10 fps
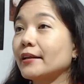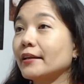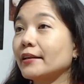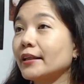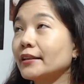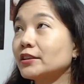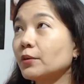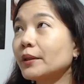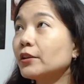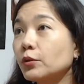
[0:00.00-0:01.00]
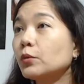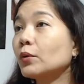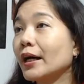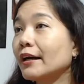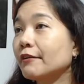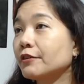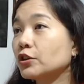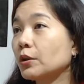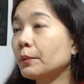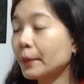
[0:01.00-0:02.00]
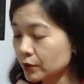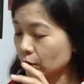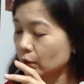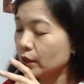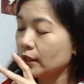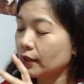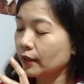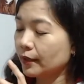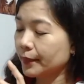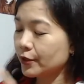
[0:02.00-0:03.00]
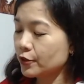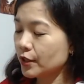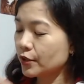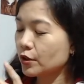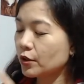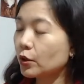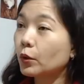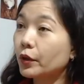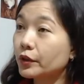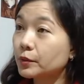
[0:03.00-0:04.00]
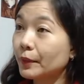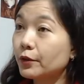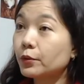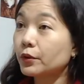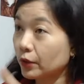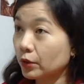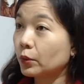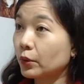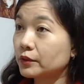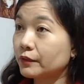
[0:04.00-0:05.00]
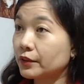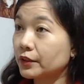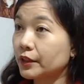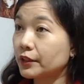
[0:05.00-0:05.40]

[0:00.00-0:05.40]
ah, thing. So okay. we do have installment payments. So um, education, low cost spay neuter, and low cost veterinary